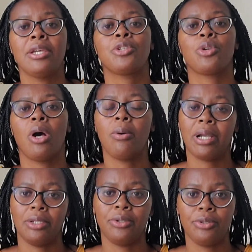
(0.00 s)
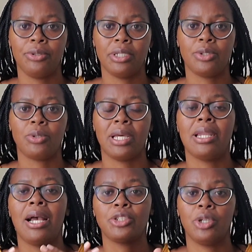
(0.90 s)
So how can you do this? You
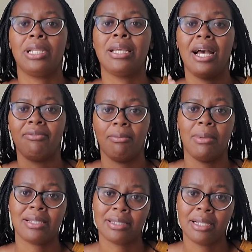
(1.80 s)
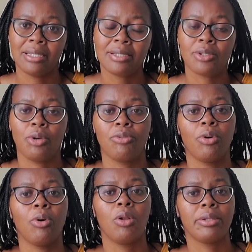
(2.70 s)
can actually have a master list of
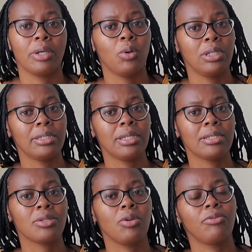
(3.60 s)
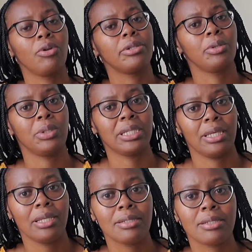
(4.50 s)
all the holidays, of all the
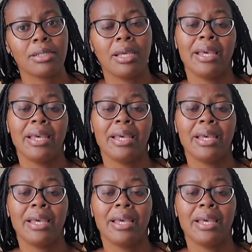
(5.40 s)
weekends,